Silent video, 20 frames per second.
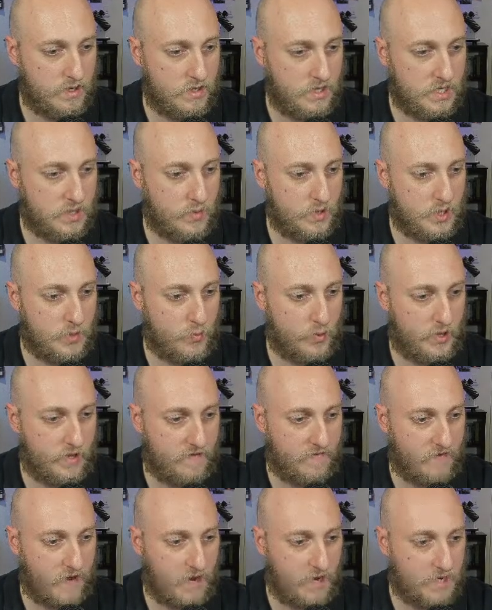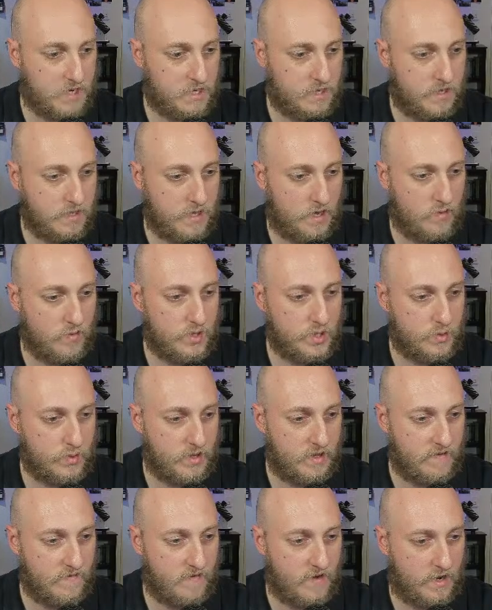This one's really fast. That one's
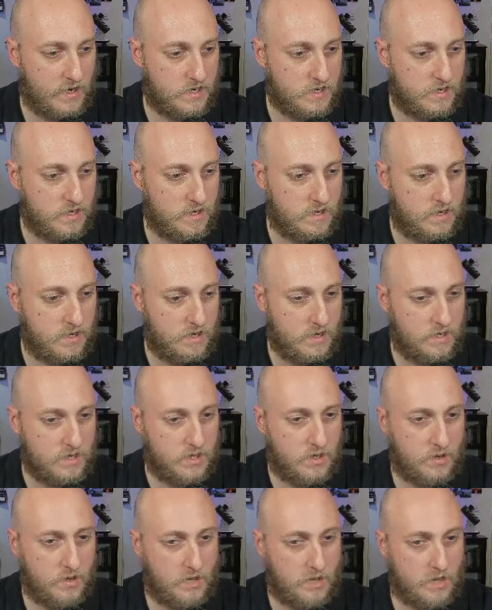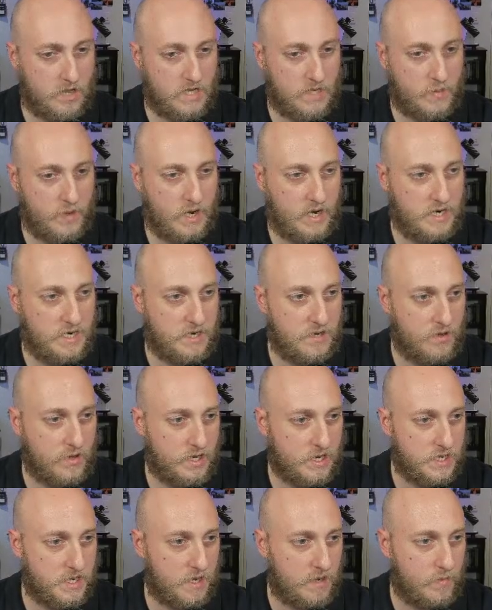really fast. So that's my ideal
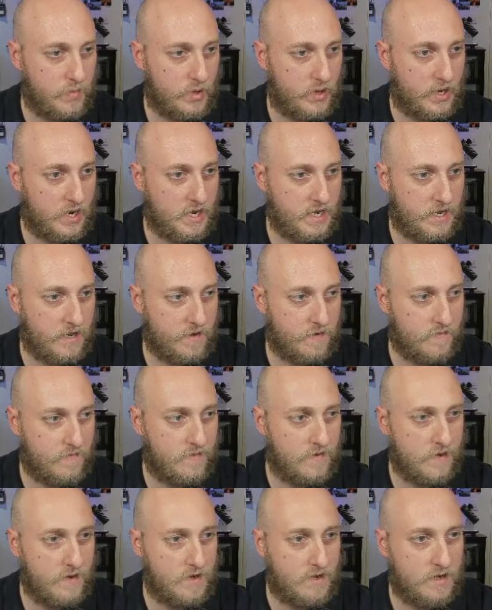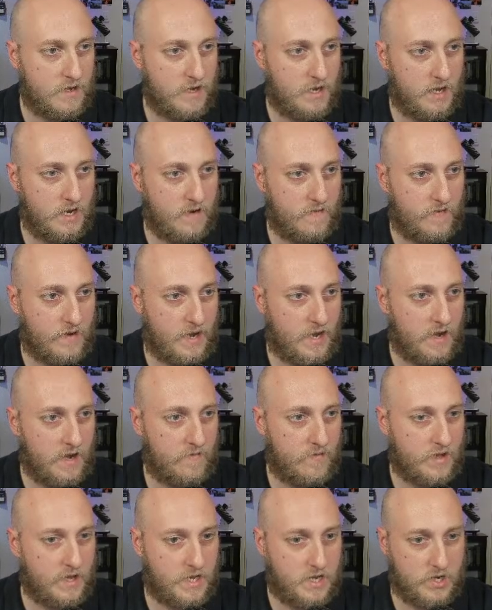example that I give. And if I
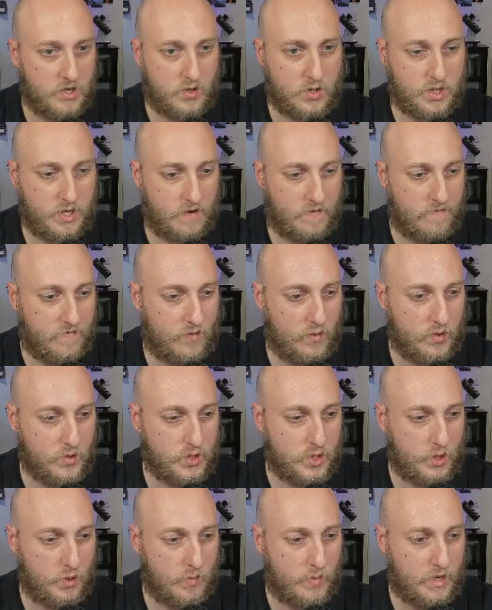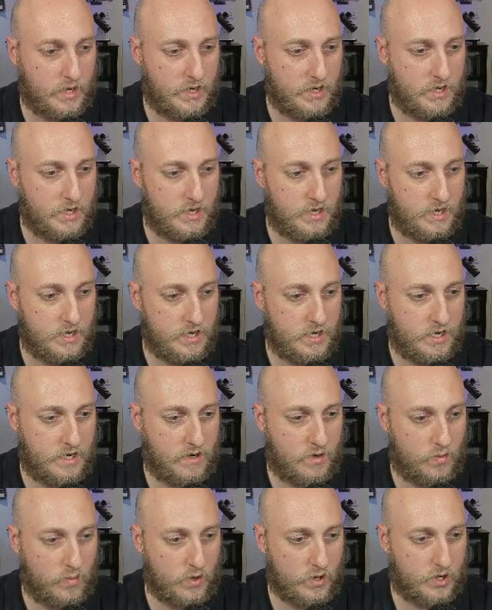have like interesting folders open,
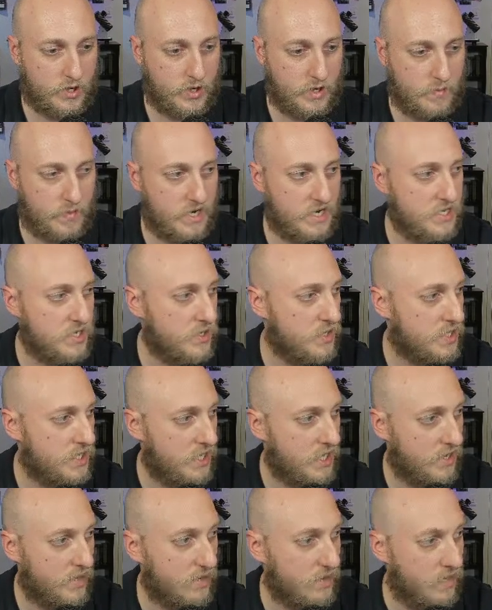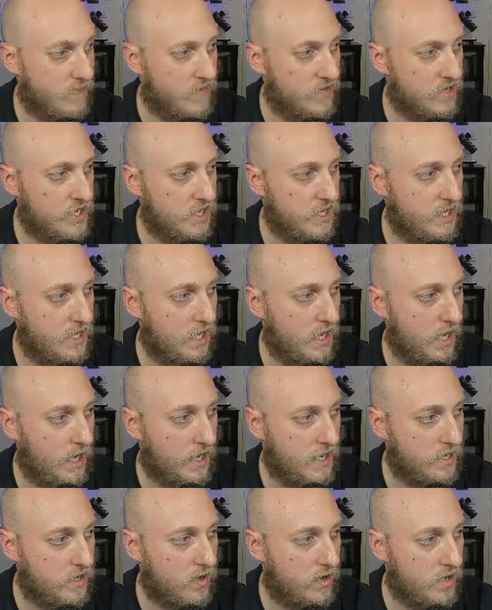it'll work good. But as you see here, it even did the
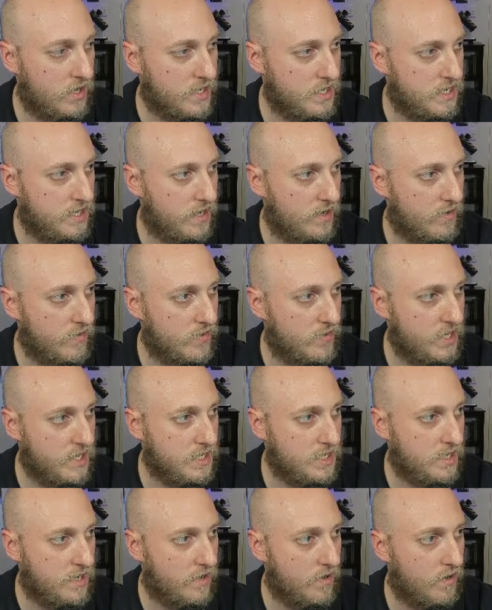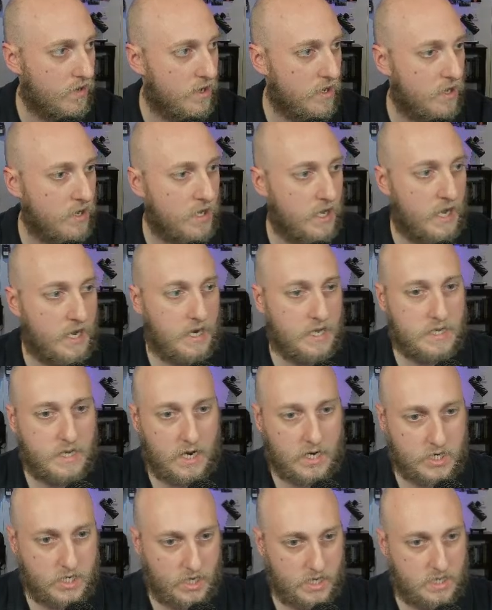icons that are these here. And
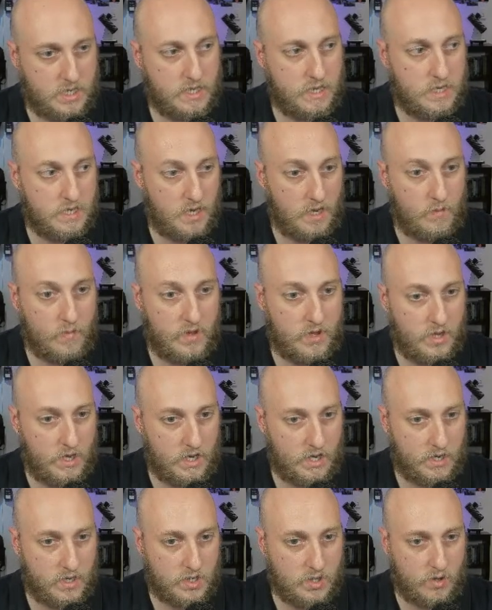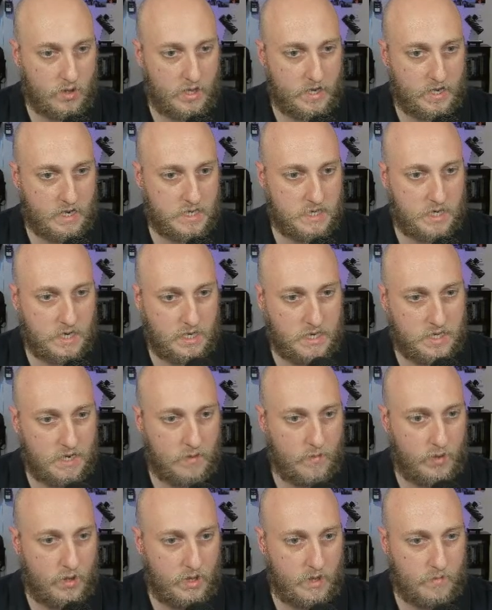it's the same thing. So like as an
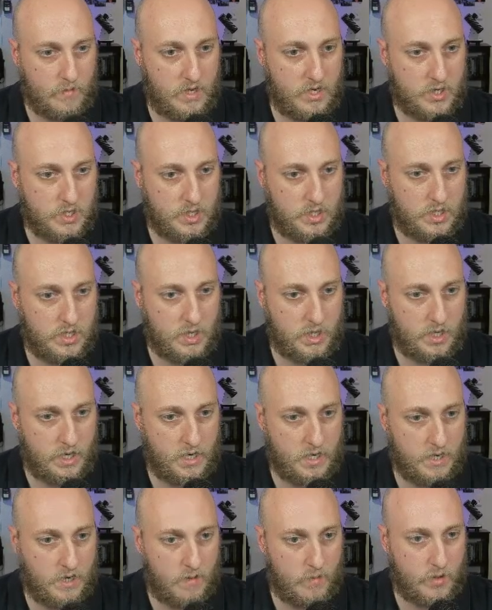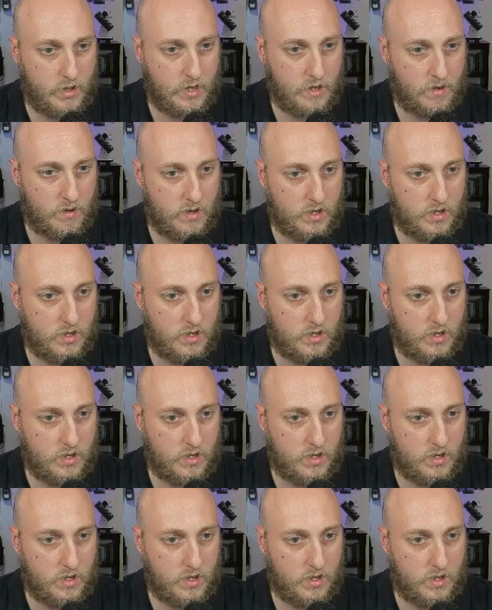example, let me just delete a couple here.